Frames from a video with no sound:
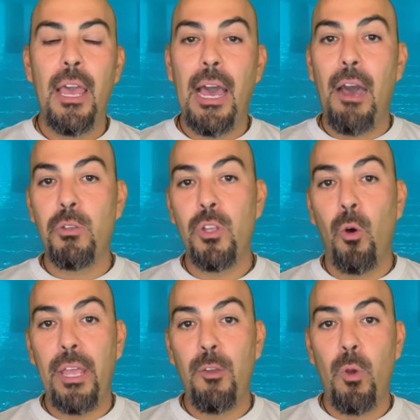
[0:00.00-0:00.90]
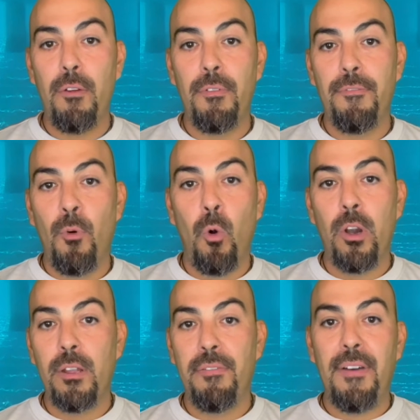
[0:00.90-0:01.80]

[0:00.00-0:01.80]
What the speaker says: I was told anywhere from 4 to